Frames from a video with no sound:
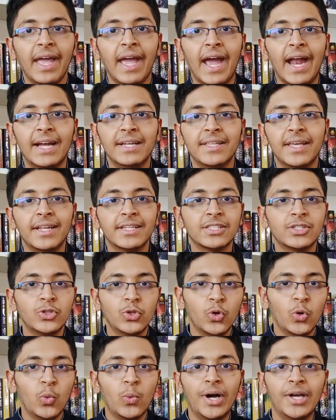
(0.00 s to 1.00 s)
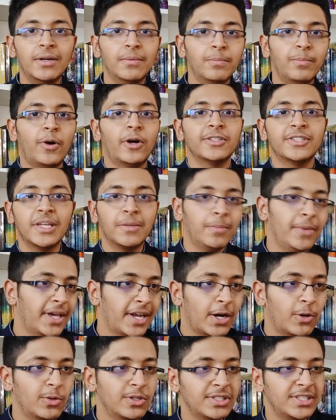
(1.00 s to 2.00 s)
And there is no one bossing me
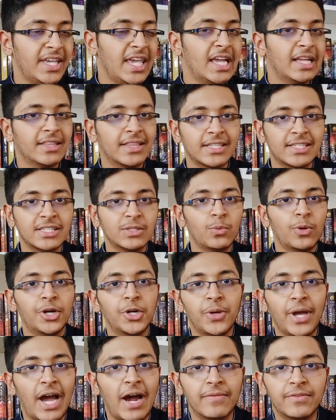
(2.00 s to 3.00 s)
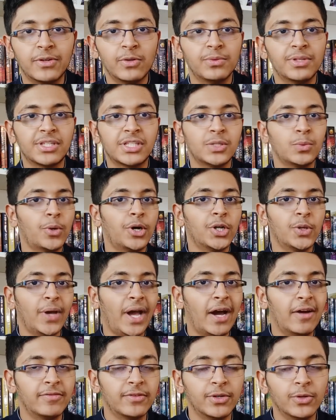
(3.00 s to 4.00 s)
around saying, this is what you have to do, this is what you
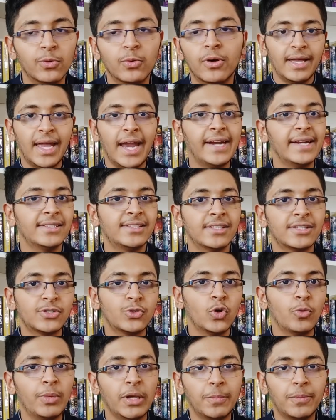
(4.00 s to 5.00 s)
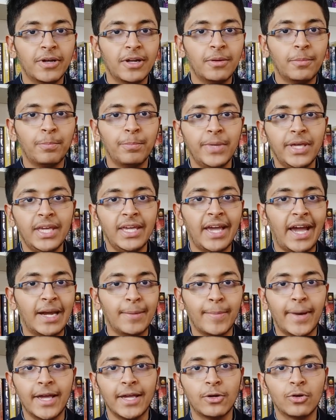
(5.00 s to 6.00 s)
have to do. It is just two people, me
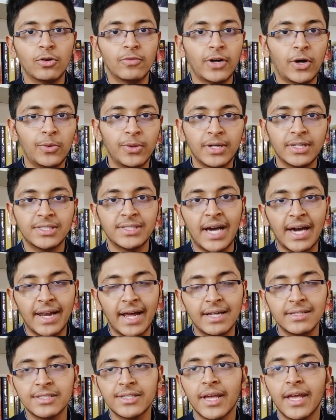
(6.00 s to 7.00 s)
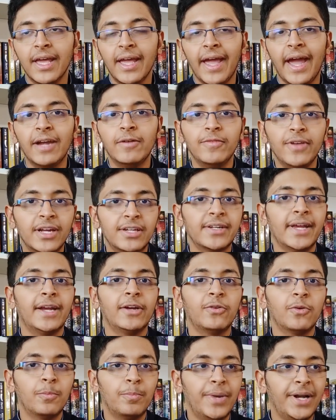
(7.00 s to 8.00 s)
and my co-founder Saransh, and we are trying
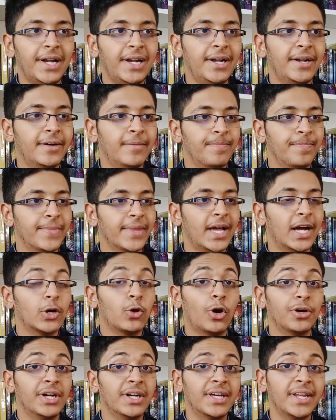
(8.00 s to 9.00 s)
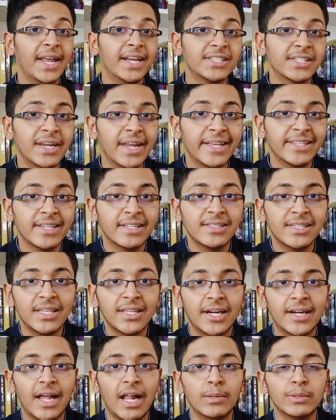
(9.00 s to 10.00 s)
to build a content creation agency
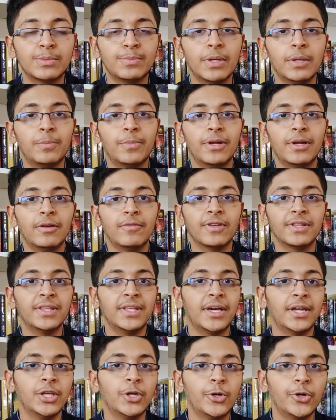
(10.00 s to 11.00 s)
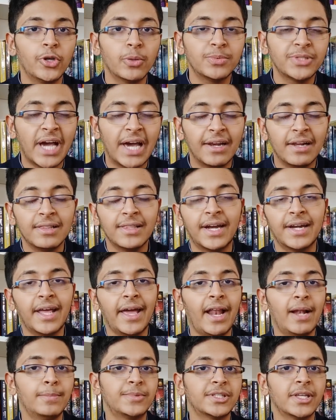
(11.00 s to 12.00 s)
that helps people with their YouTube channel, that
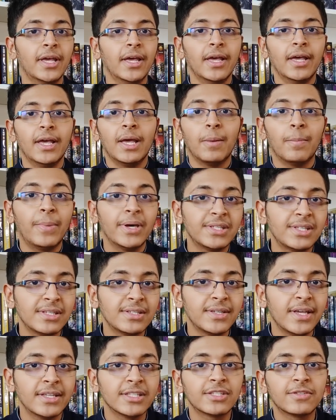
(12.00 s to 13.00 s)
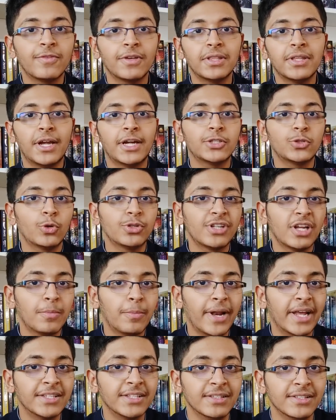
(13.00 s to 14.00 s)
helps businesses with their social
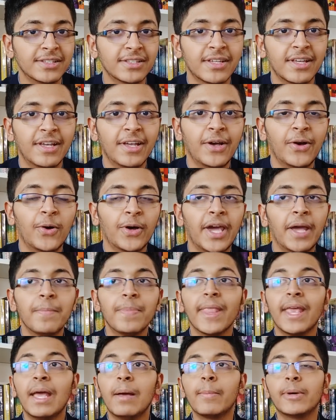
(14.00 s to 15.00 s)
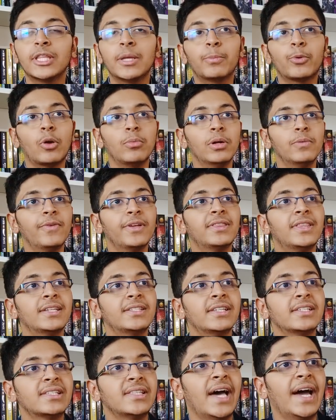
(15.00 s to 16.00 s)
presence. Okay. But the problem with this
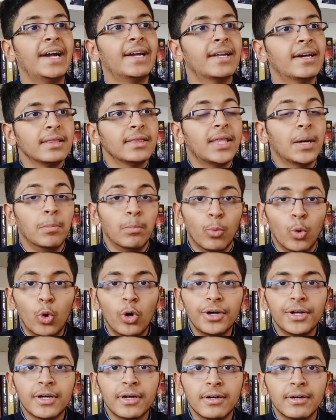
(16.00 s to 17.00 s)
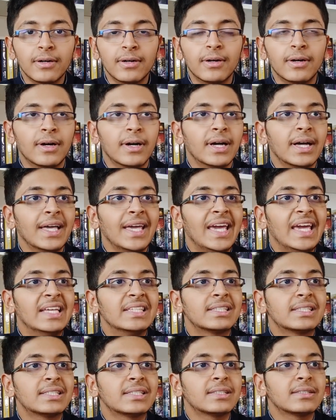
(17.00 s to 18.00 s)
is that the moat
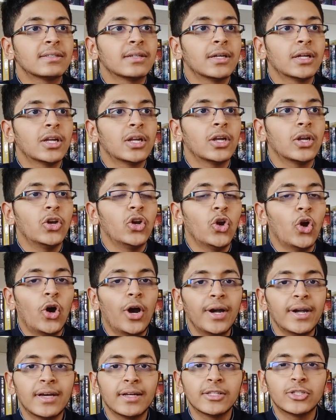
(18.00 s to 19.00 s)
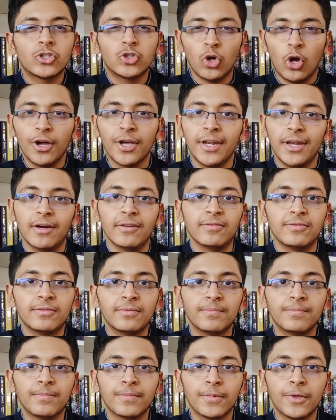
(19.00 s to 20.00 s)
is not strong enough.
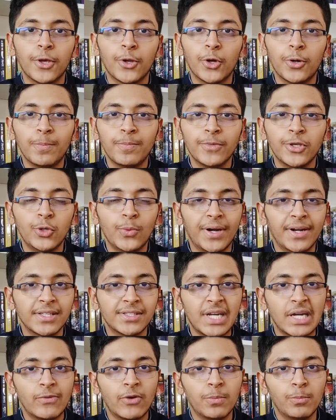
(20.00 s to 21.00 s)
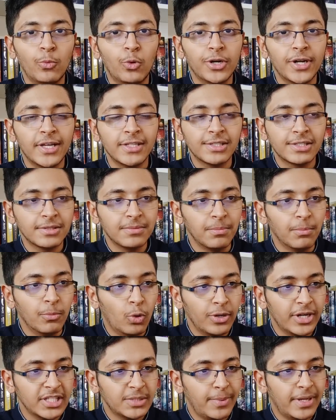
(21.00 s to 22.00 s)
You know, you understand what moat is?
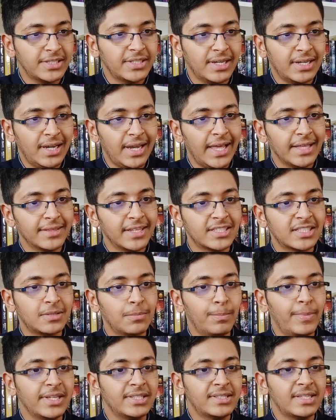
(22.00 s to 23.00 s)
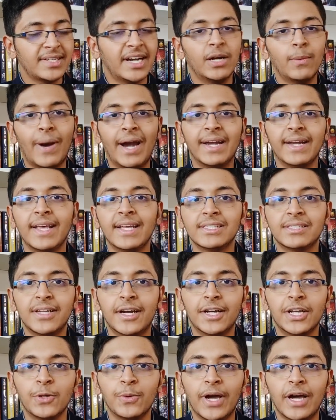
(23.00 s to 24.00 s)
Moat is basically like this business advantage
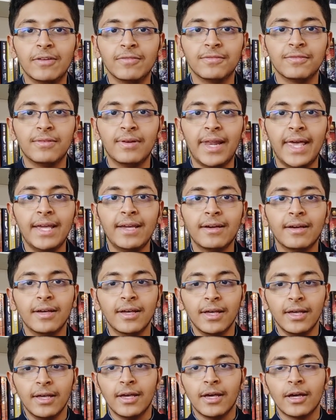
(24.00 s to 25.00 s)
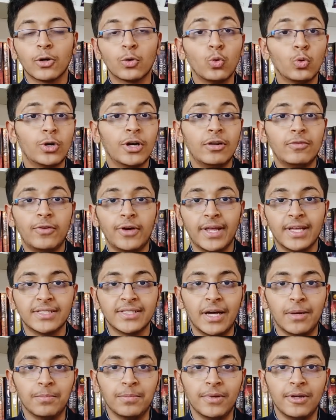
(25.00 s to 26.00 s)
that you have. Like Google, for
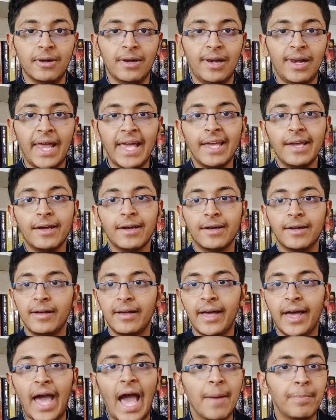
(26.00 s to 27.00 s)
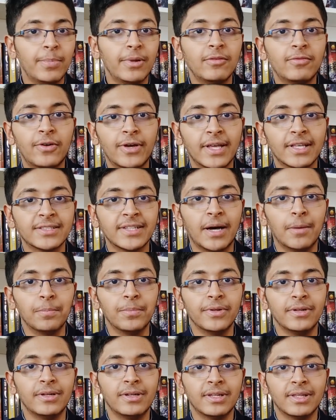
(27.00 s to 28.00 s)
example, like Apple, for
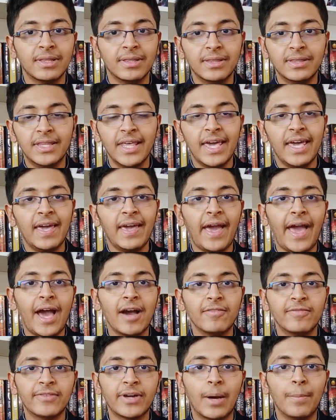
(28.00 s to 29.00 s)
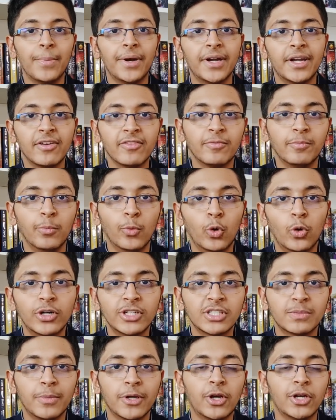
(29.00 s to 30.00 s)
example, they have competitive
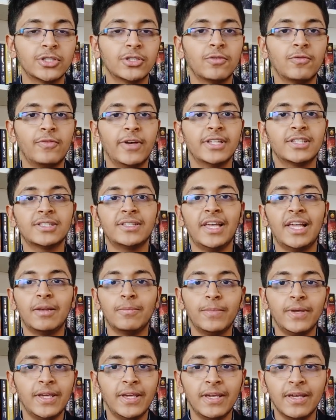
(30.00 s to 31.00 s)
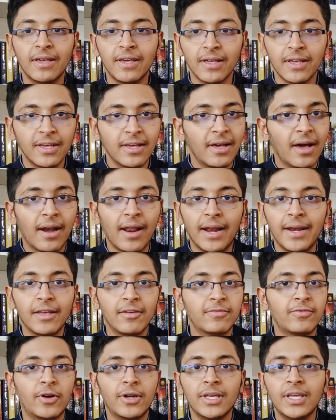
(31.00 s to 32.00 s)
moats because of which they'll be
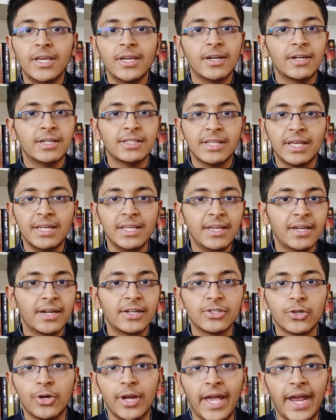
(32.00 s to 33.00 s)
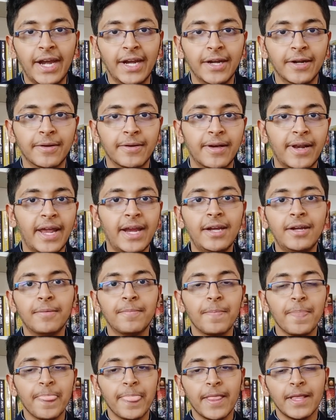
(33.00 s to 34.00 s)
running for years and years on end, right?
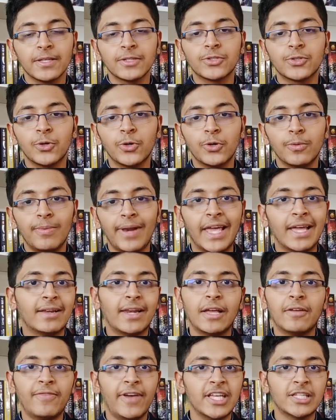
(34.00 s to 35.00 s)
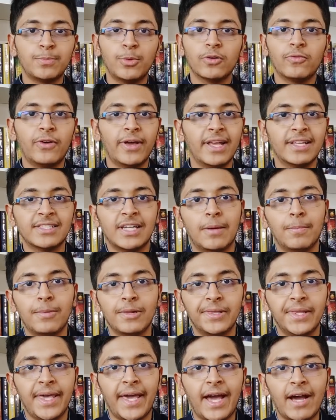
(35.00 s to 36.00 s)
So like Facebook, for
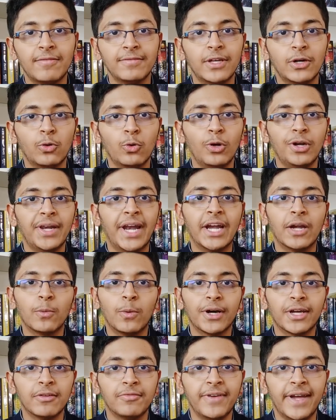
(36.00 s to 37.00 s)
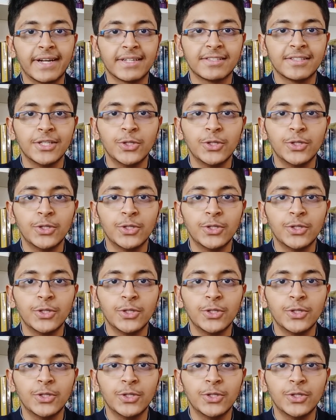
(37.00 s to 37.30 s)
example, they have the whole network effects.